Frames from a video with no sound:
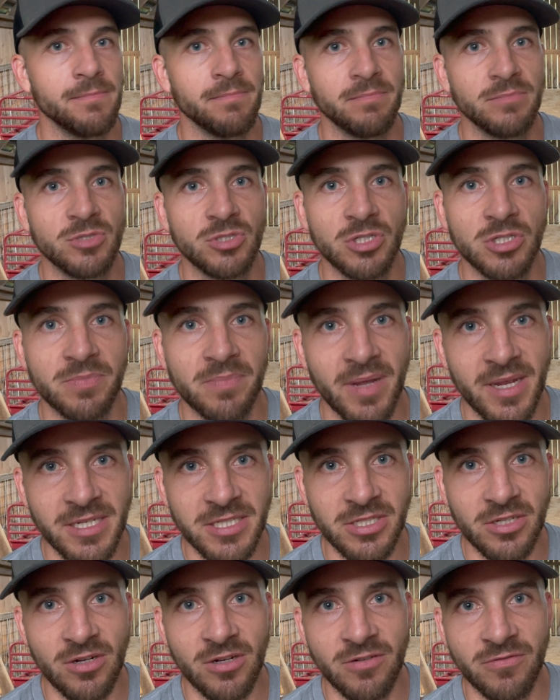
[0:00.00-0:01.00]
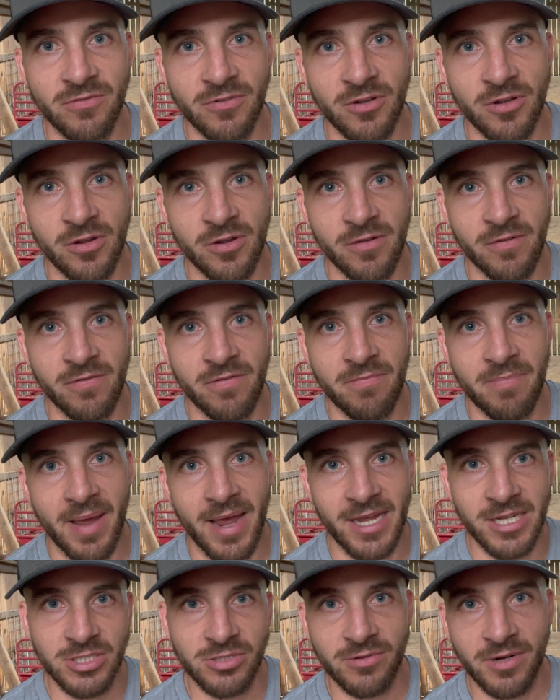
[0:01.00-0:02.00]
just based off of
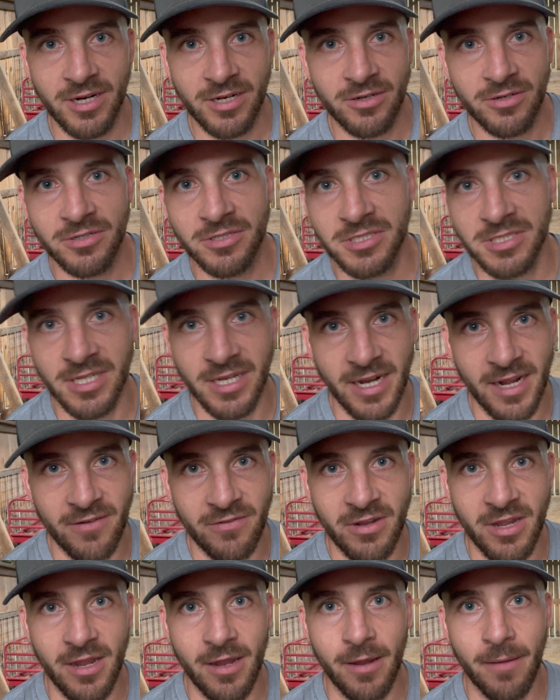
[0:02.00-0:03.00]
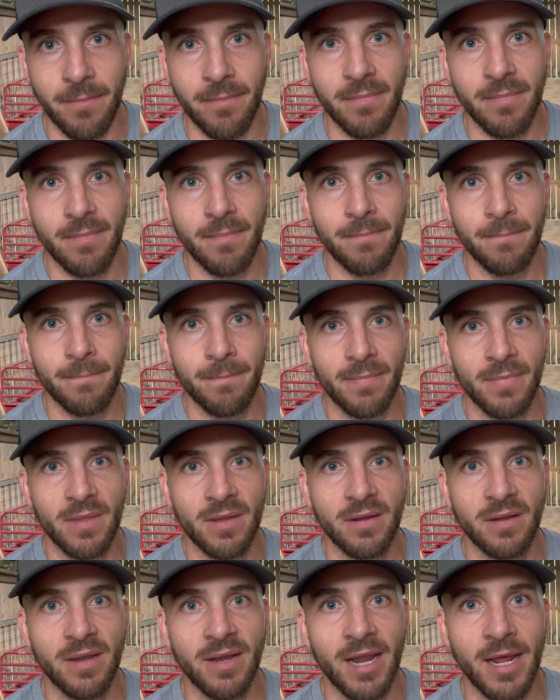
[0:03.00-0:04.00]
past records that I've kept
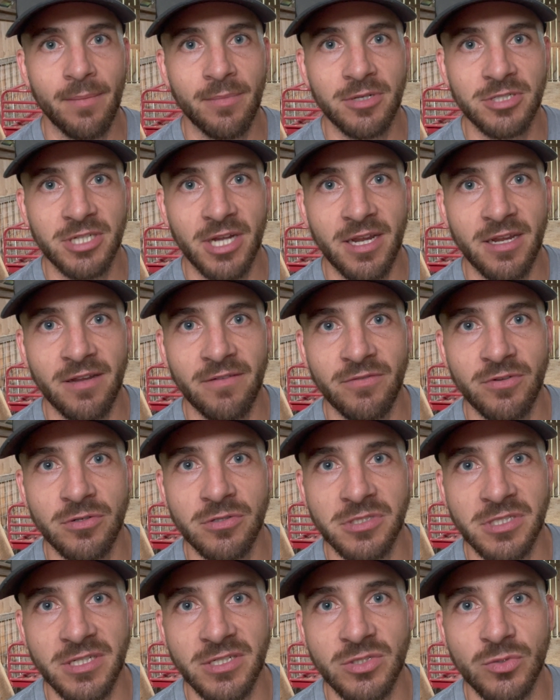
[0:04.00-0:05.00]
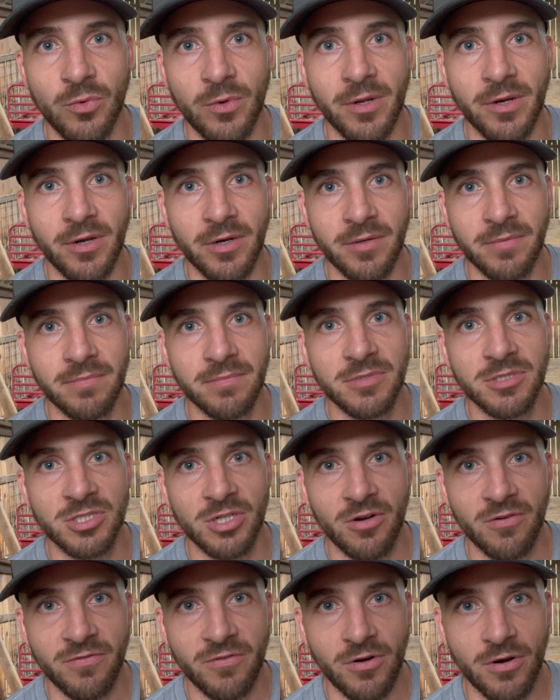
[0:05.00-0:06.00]
and how much hay I've used each winter
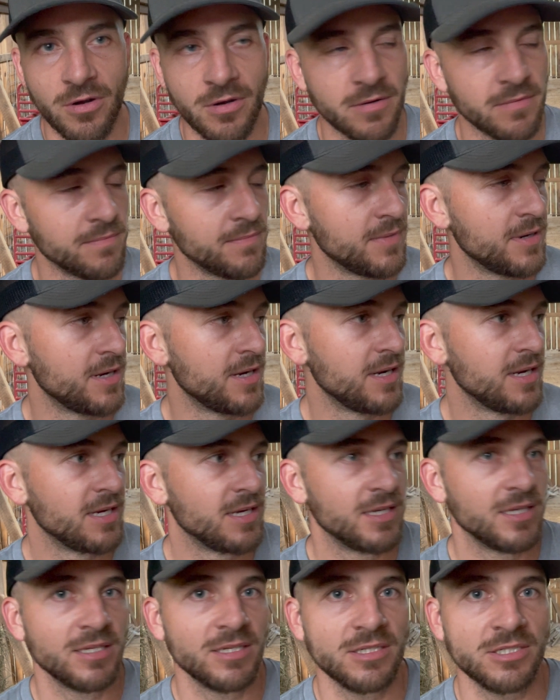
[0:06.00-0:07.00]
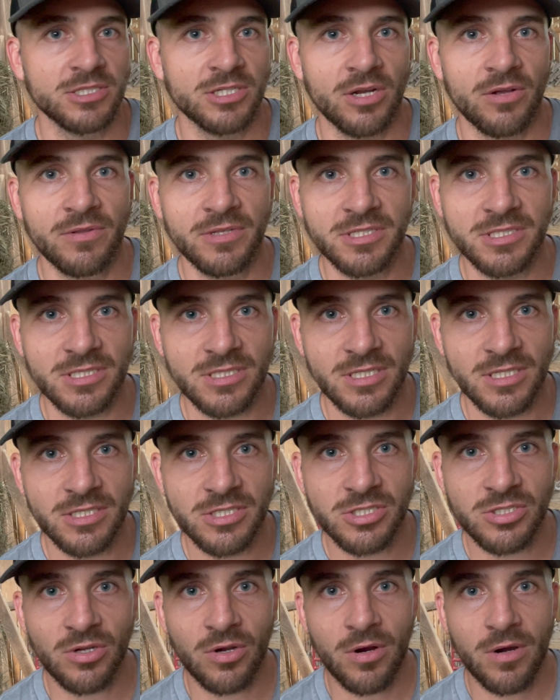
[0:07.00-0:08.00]
so far. So this is a good
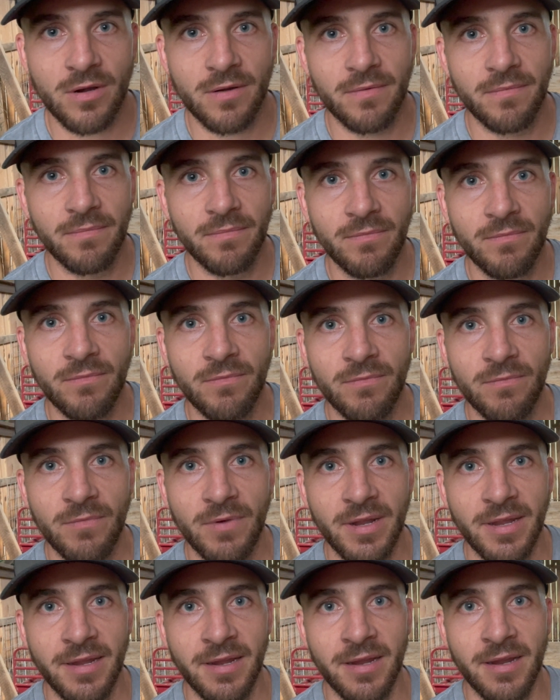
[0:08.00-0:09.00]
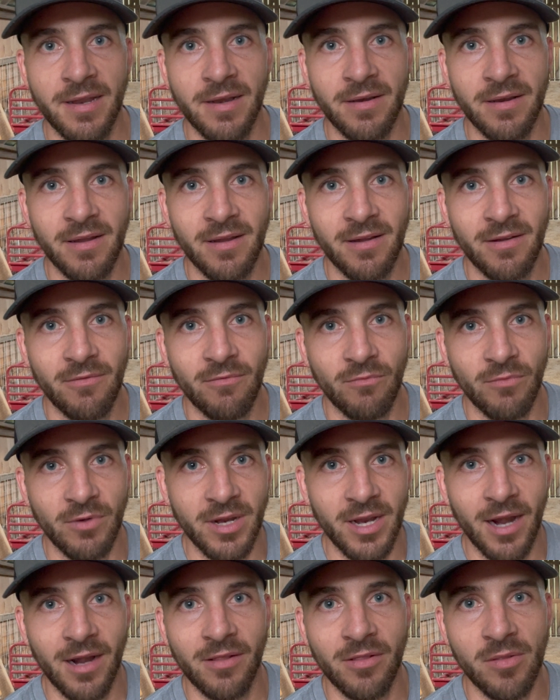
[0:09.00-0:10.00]
start, and we
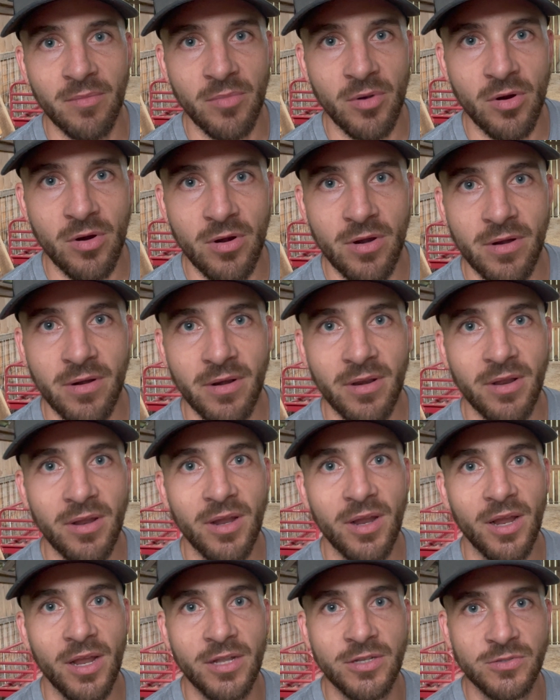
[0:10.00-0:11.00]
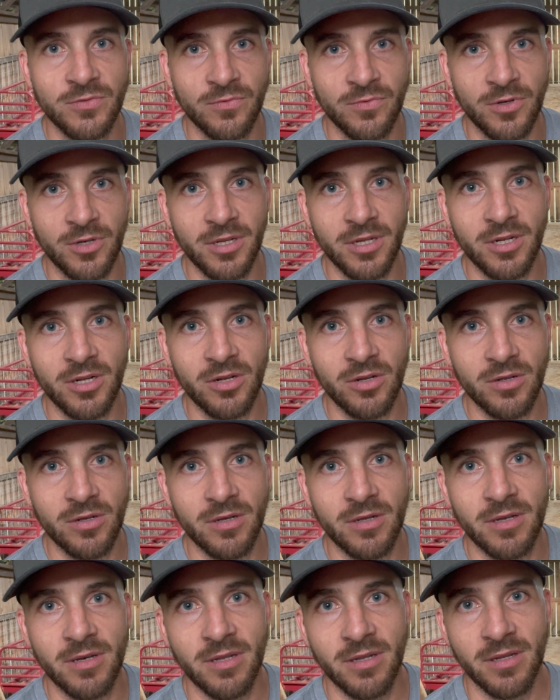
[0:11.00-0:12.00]
got it in the barn. It's really
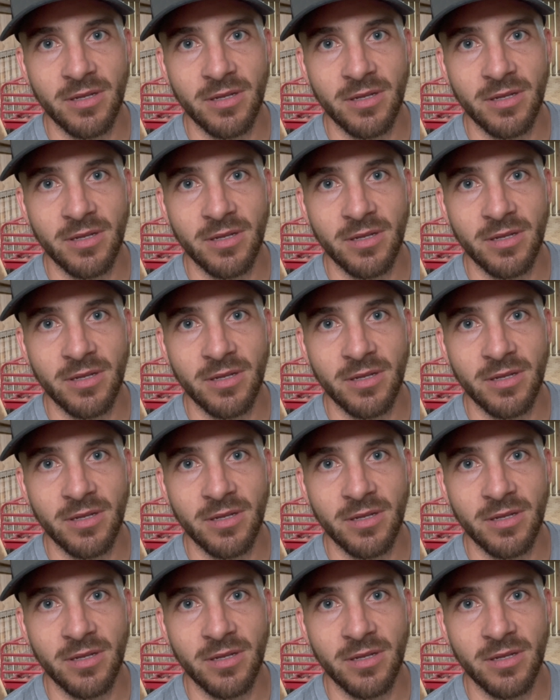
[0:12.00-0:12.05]
good.